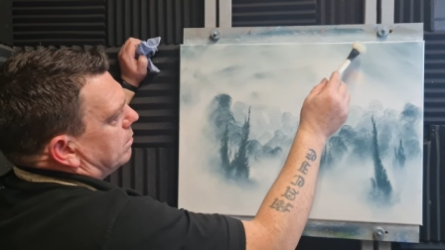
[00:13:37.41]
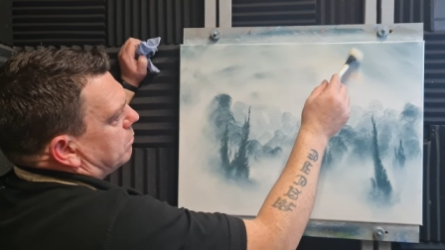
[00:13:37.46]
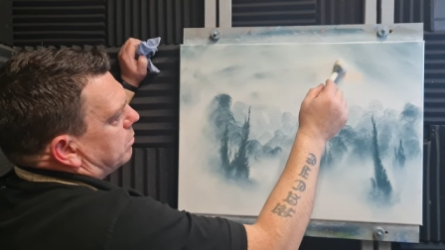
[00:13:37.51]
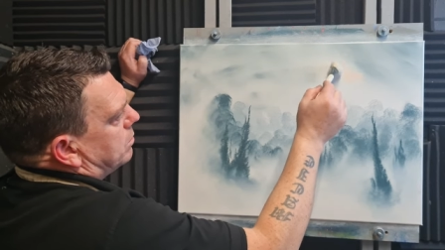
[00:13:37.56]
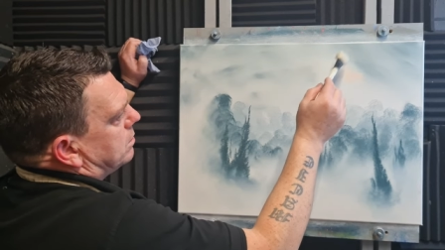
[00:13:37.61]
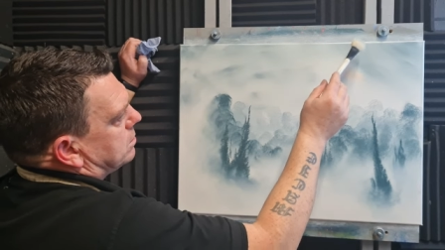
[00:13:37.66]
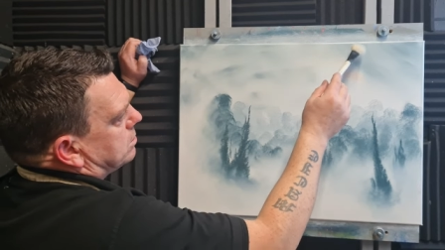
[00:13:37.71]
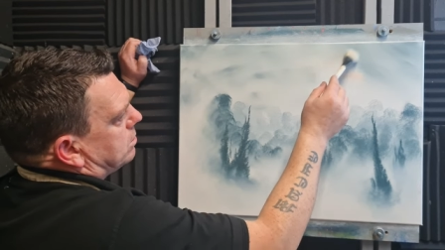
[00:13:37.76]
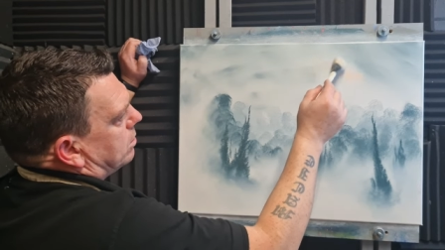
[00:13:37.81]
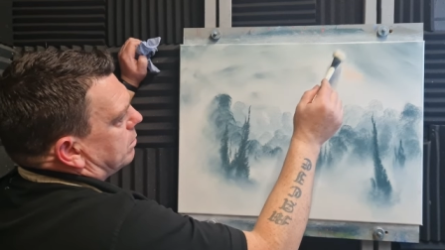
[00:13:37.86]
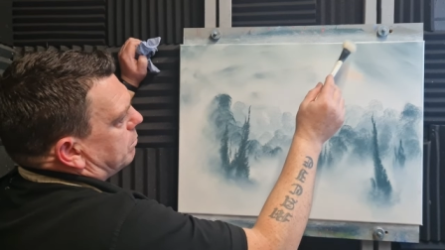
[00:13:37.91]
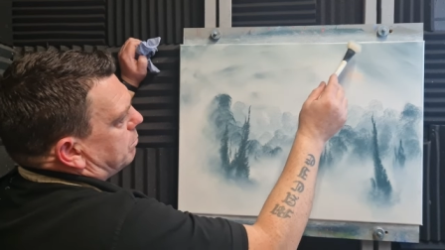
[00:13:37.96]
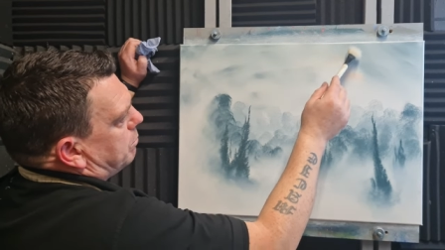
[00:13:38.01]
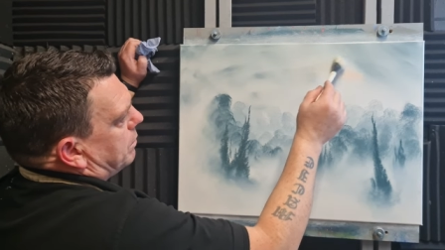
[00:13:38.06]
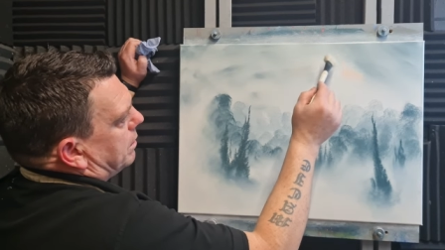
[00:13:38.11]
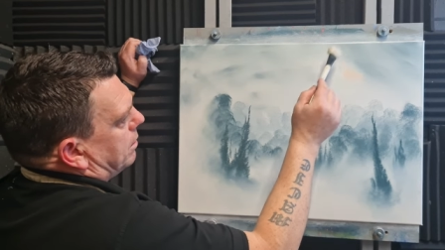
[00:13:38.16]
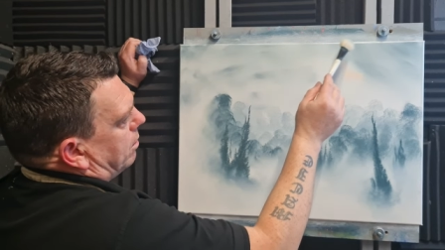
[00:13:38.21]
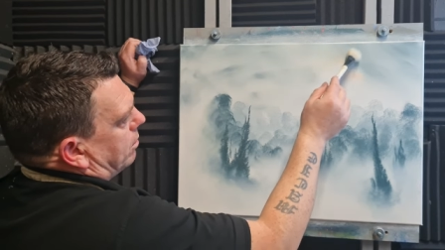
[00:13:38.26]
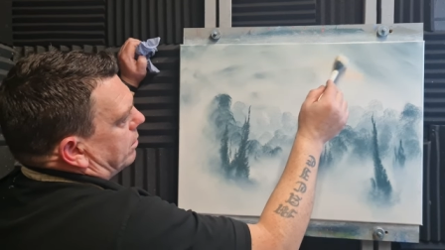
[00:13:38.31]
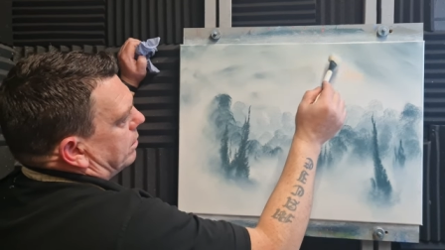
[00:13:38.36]
but it's got a
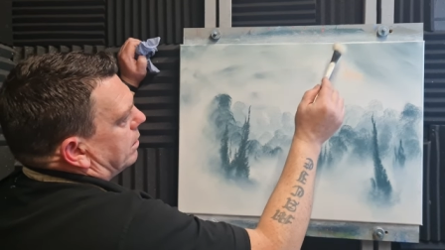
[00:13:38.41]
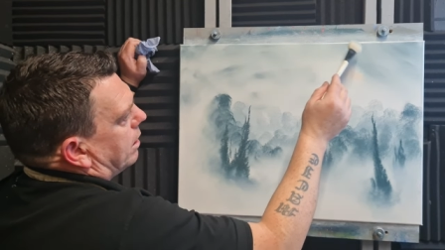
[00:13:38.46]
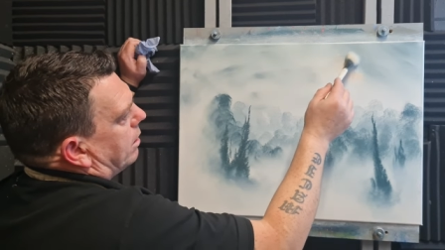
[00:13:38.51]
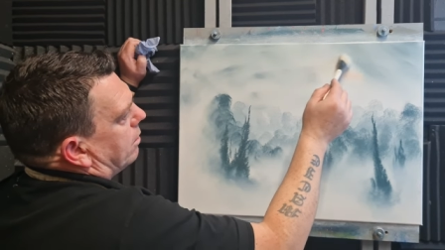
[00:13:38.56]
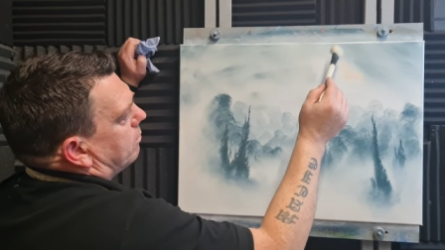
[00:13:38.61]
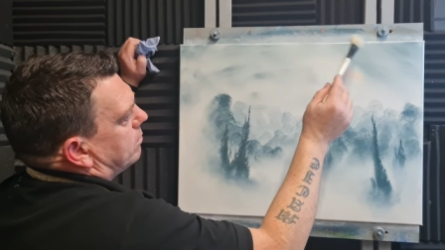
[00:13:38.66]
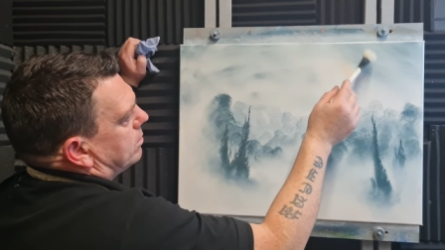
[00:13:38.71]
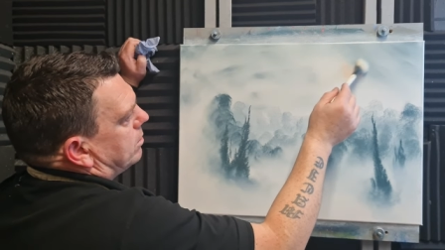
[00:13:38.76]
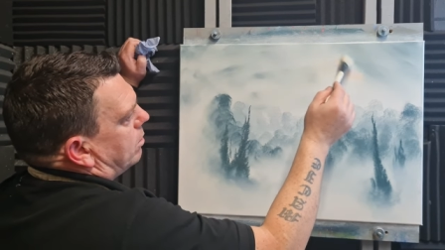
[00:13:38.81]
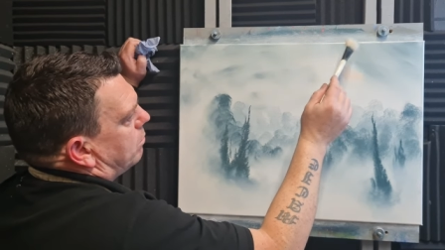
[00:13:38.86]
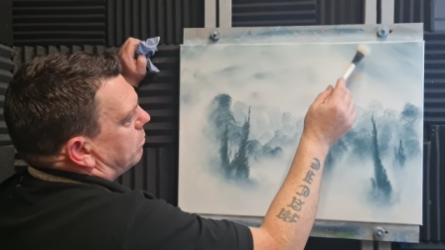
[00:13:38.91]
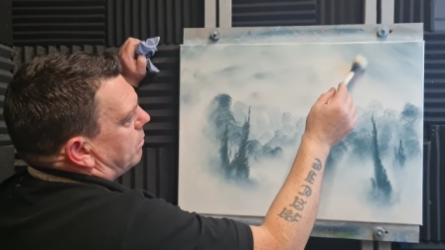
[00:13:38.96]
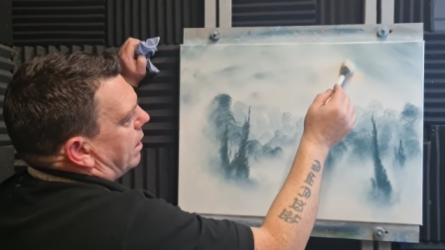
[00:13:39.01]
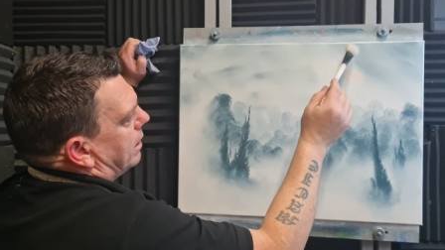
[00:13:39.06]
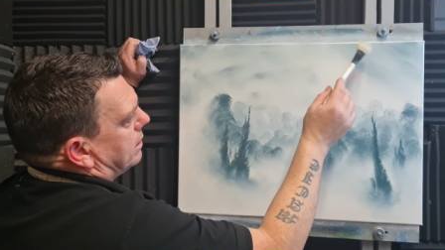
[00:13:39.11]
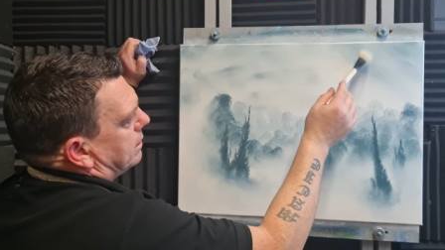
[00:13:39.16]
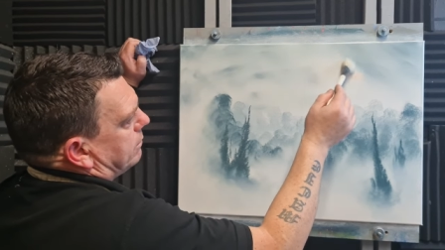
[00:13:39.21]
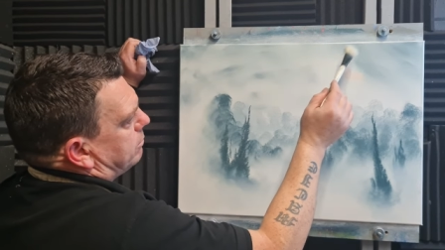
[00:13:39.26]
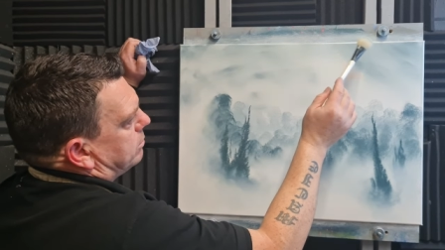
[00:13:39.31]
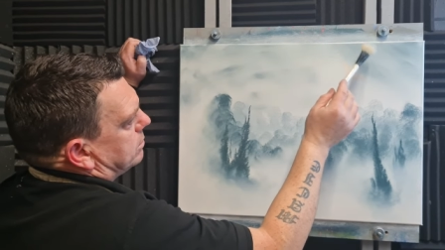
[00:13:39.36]
bit on, and we don't
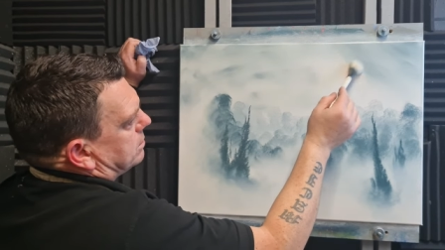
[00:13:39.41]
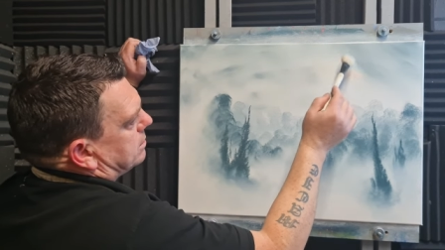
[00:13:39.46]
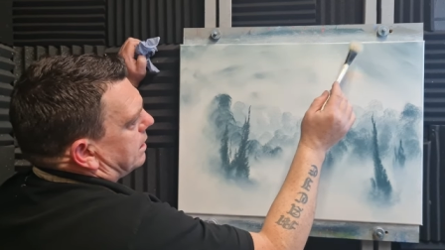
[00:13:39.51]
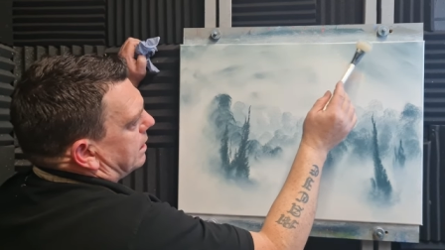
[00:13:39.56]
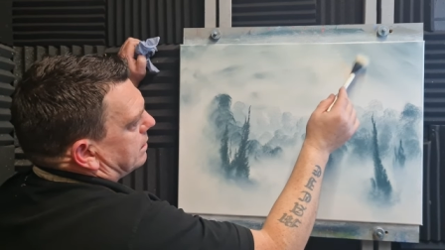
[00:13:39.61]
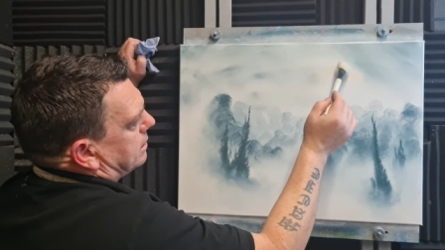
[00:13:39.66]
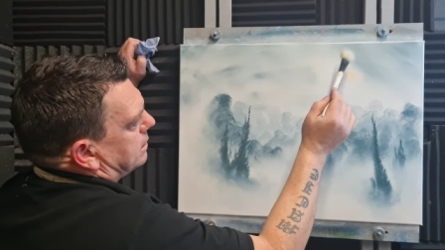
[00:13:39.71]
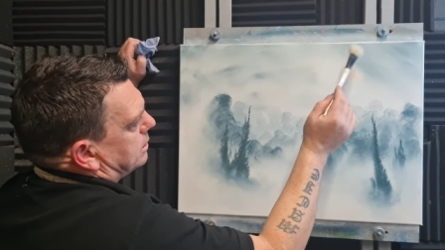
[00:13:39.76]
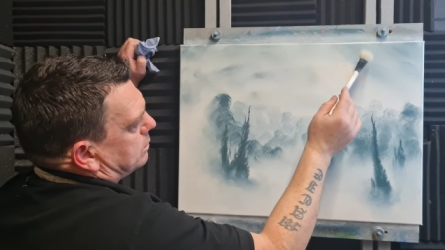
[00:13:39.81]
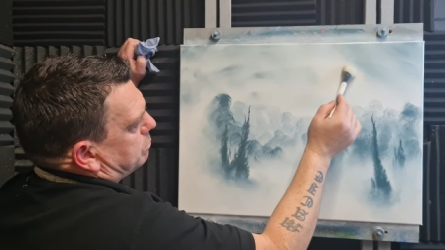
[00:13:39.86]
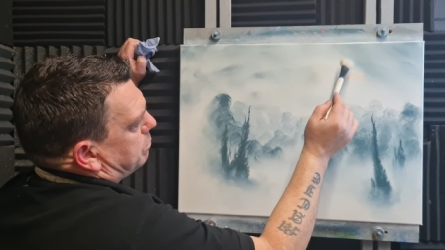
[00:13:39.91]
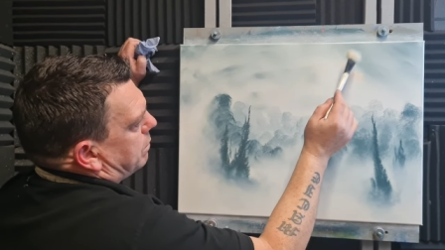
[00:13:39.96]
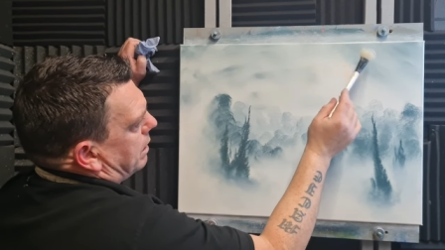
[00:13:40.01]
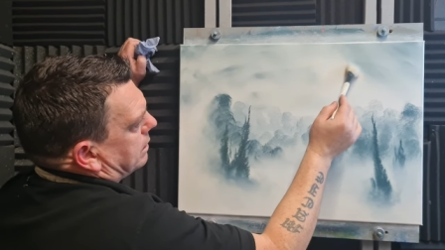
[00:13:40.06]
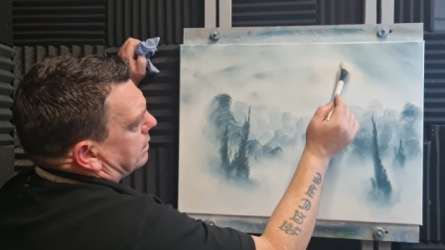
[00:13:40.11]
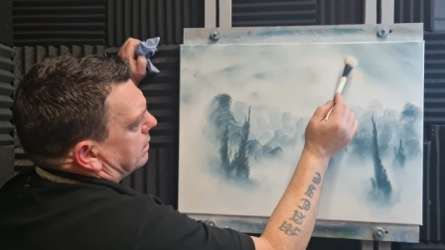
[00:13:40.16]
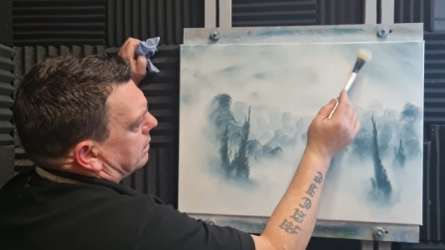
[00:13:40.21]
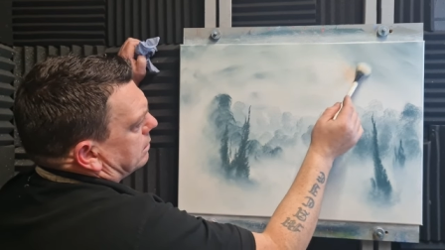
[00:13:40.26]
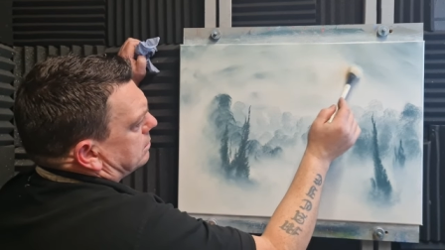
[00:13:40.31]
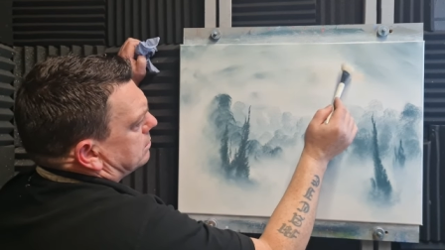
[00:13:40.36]
mind if we set this
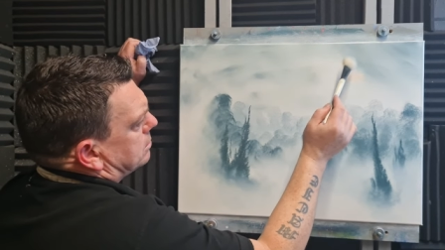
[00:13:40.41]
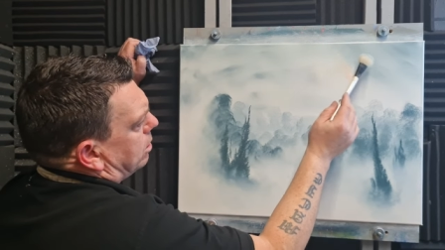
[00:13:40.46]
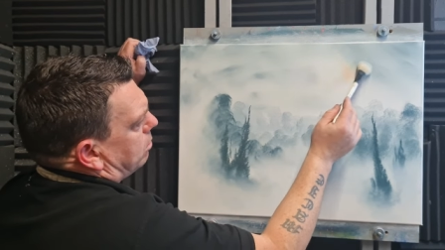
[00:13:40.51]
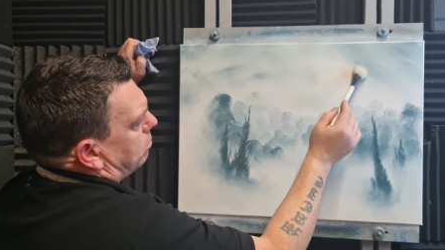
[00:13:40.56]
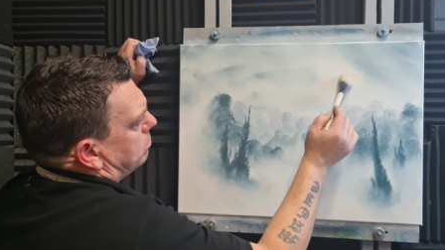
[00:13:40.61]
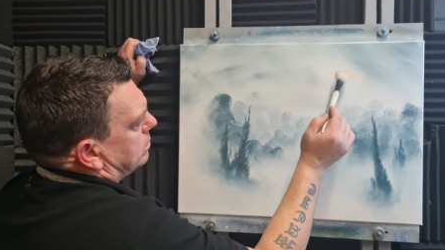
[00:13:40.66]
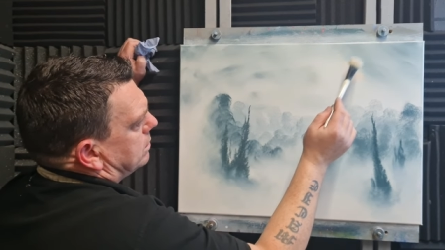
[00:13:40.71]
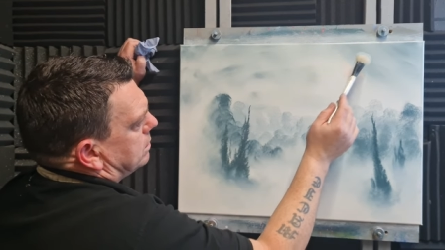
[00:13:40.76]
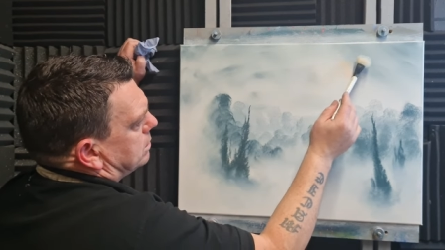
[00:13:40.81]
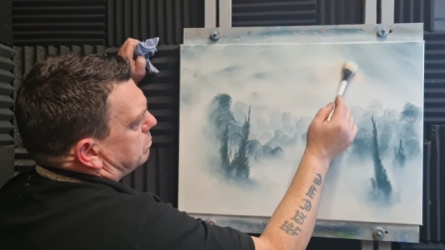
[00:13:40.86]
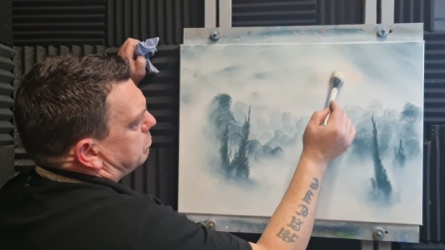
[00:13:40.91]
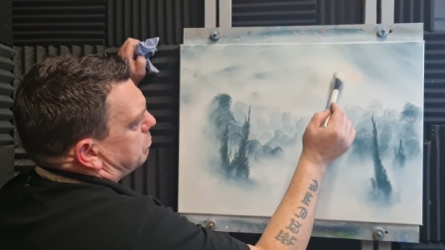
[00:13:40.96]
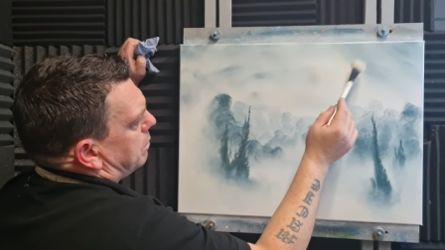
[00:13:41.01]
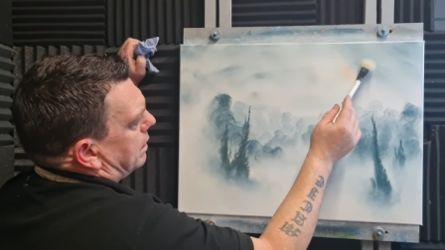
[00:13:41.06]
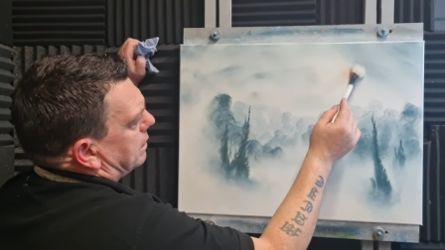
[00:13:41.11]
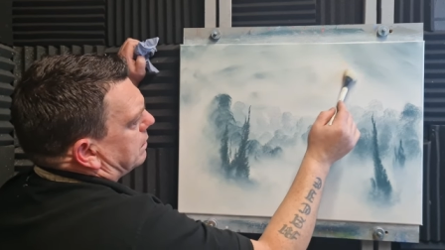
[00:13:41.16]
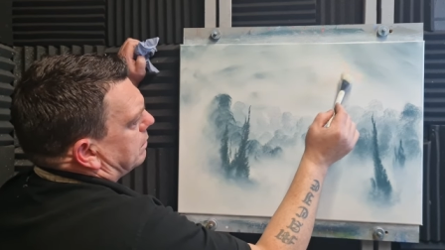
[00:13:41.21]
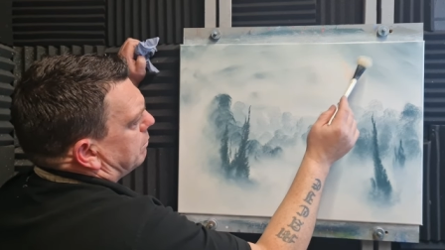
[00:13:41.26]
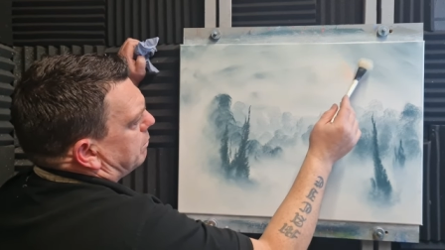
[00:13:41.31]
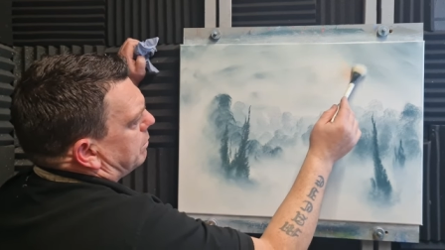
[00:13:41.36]
back, tone this
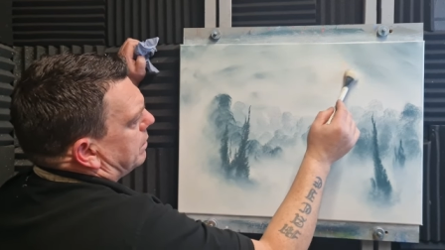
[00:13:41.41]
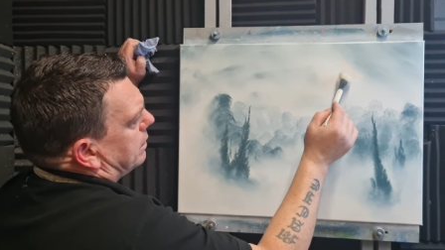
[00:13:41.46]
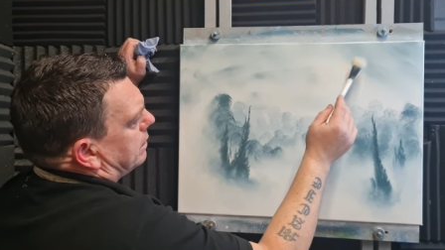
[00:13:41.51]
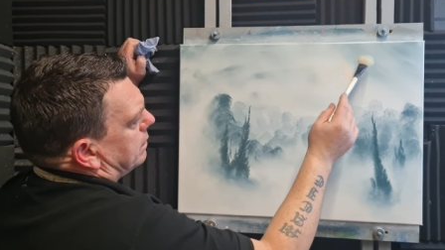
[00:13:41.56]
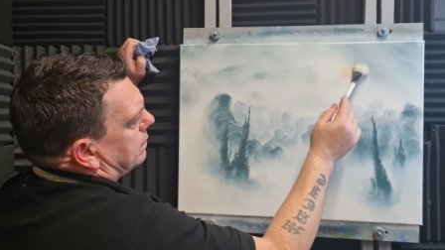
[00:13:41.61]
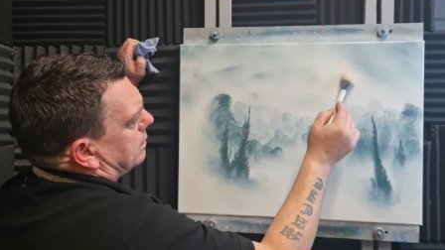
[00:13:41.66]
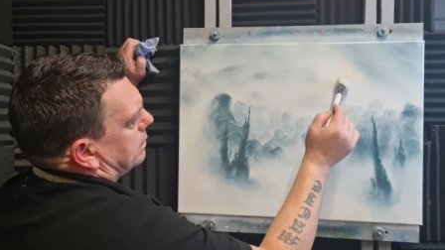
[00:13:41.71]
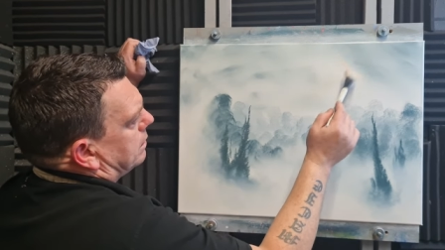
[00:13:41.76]
back a bit.